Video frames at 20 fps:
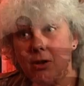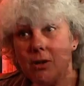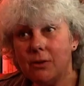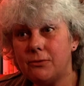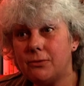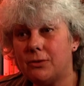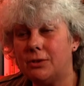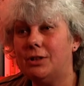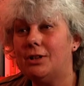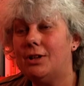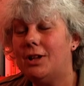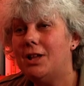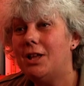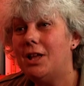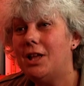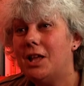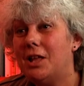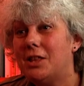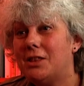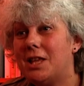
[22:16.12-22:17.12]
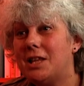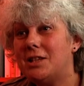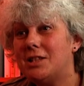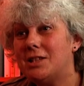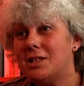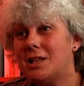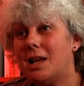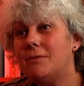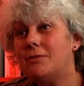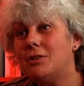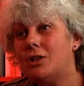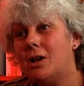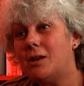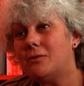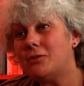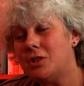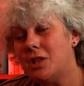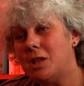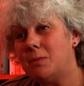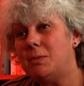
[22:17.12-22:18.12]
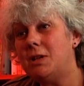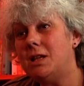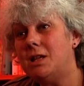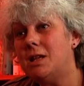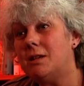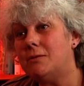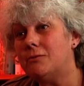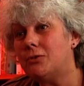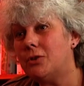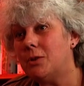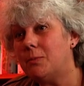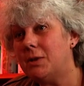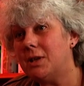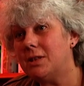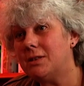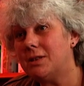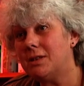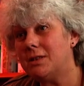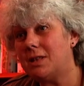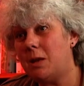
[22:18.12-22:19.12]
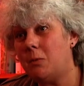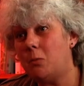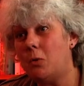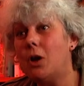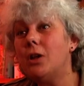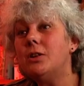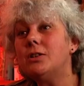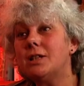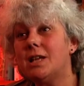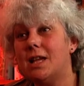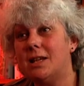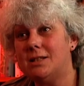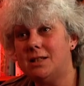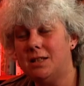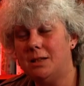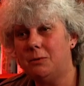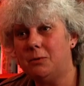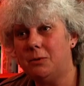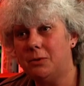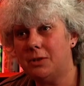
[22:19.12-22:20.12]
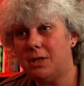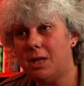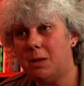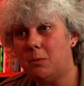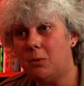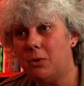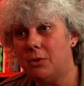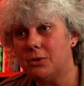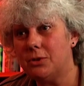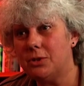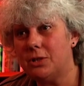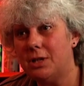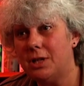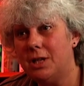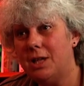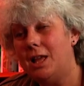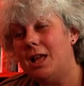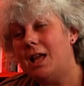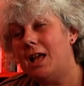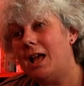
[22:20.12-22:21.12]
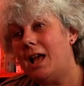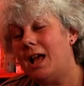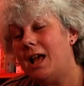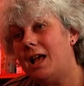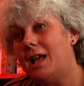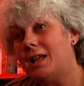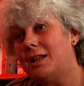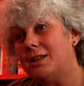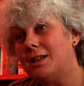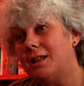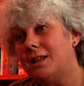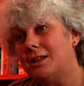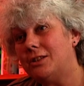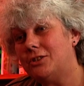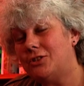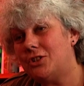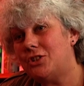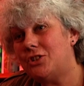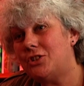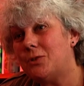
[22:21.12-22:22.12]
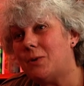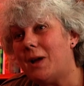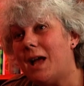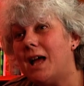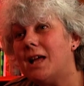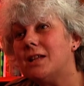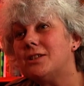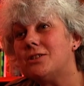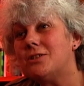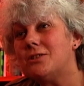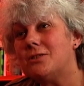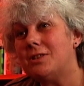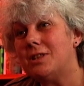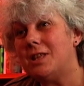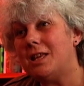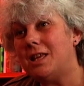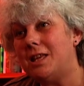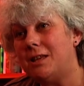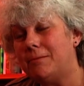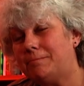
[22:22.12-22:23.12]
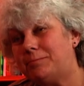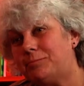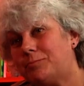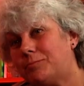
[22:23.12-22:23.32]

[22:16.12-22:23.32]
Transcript: often, they discovered after they'd been in for a bit that they weren't getting what they want. And just to add to the